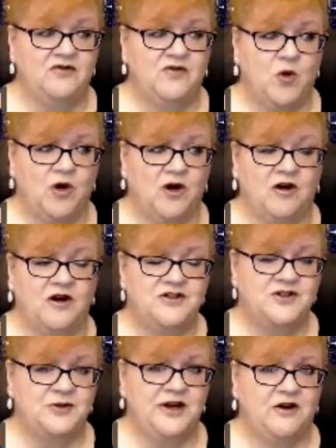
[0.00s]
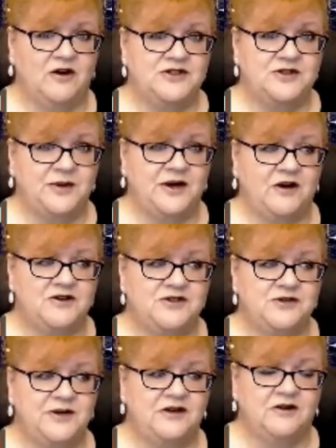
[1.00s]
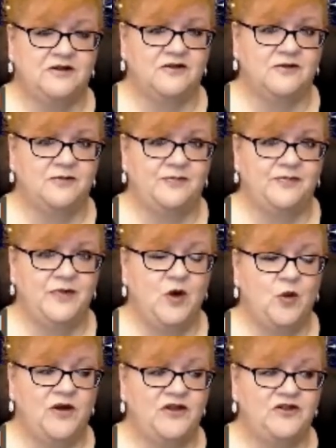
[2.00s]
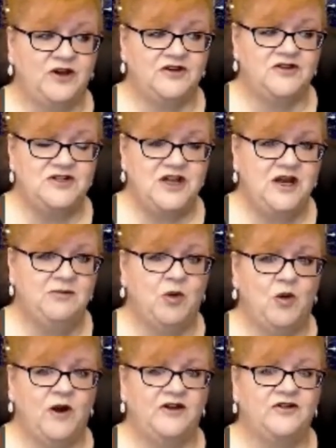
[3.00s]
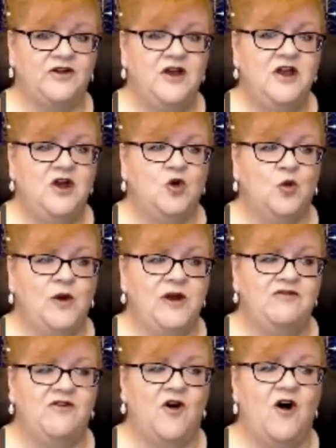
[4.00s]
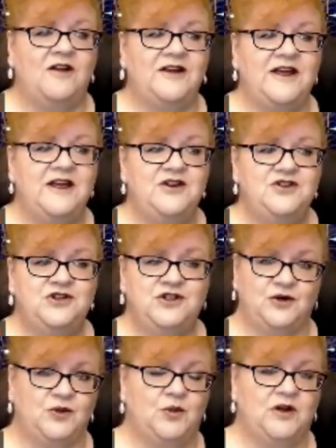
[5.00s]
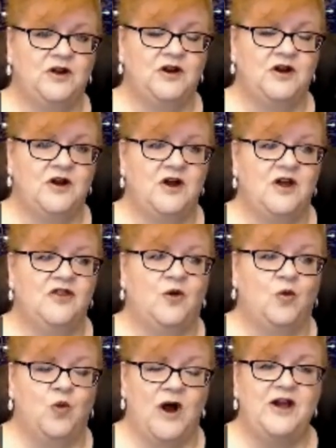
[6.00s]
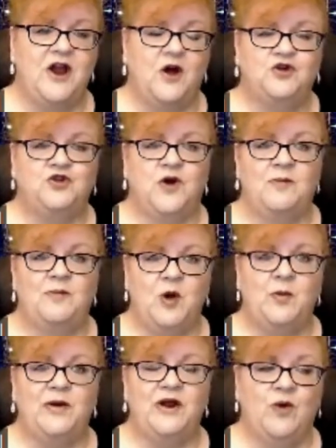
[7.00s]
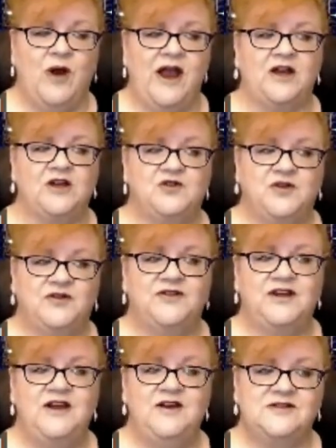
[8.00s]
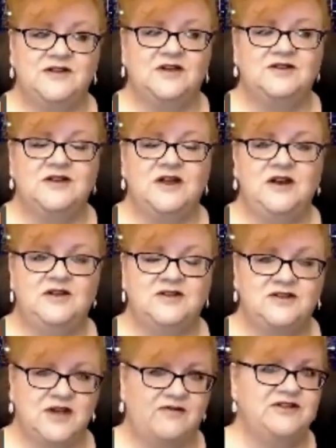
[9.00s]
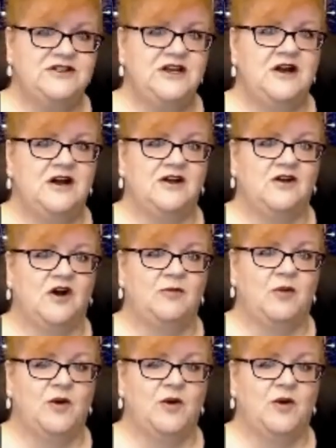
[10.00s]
4 cards, 3 cards, 3 cards, 3 cards. With 16 points, we fall into the 1 no trump opening range, 15, 16, 17 high card